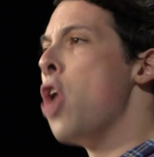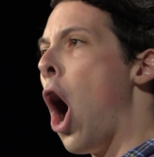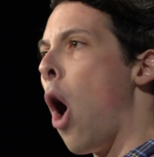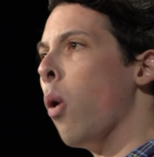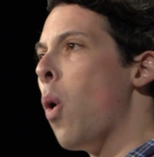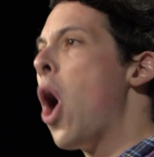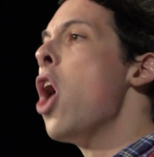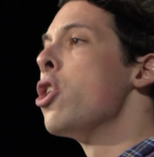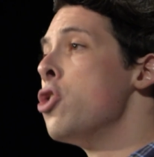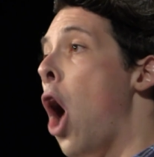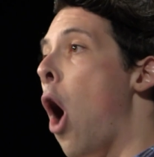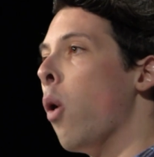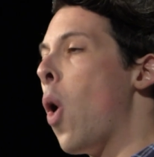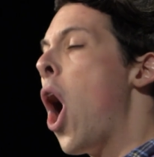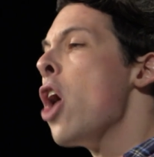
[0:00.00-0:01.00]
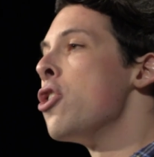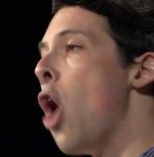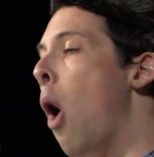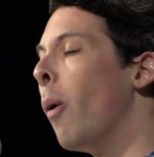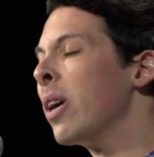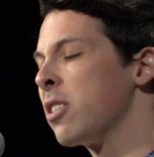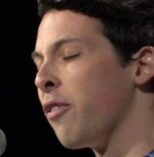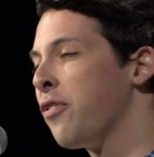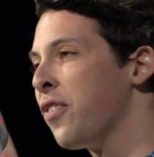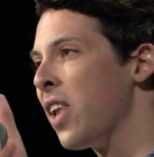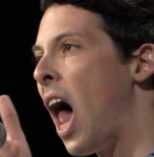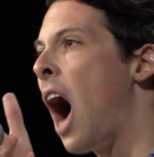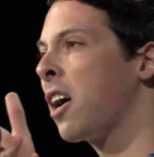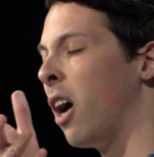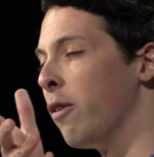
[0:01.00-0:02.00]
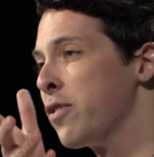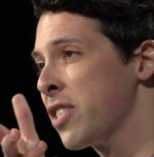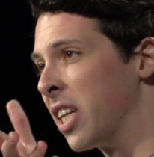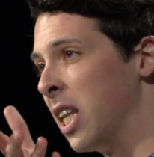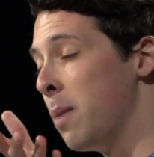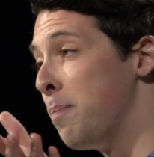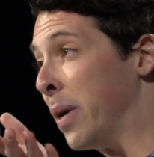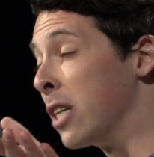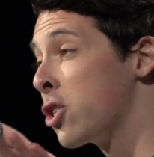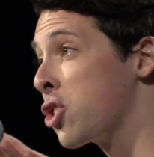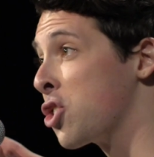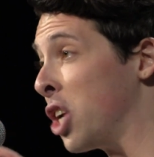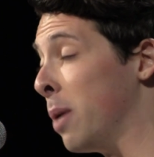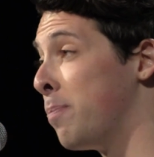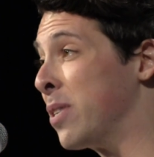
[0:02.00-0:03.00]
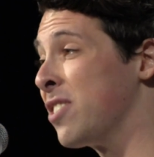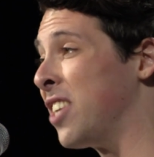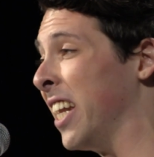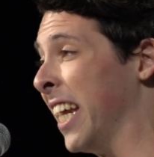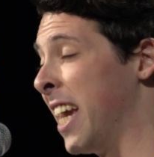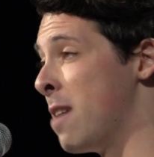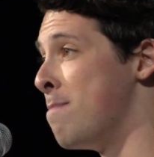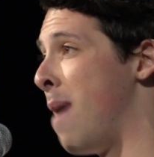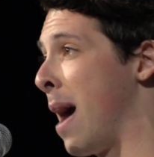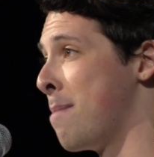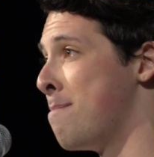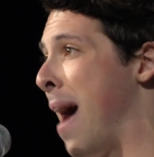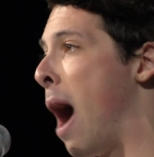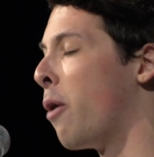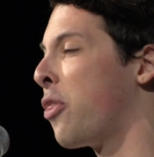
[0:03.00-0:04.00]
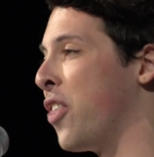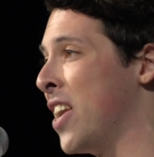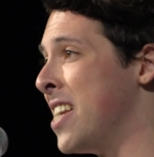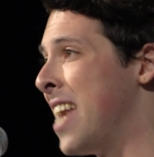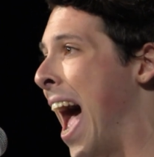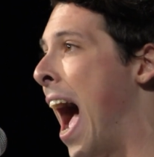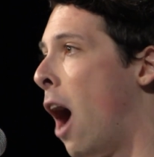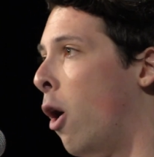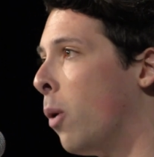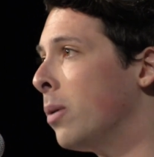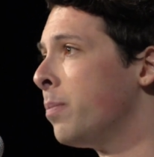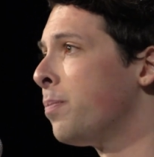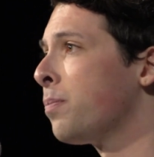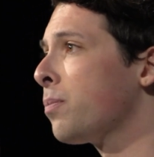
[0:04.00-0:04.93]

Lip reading: know, know, know is a flock of sleeping sheep sitting in my mouth, and now,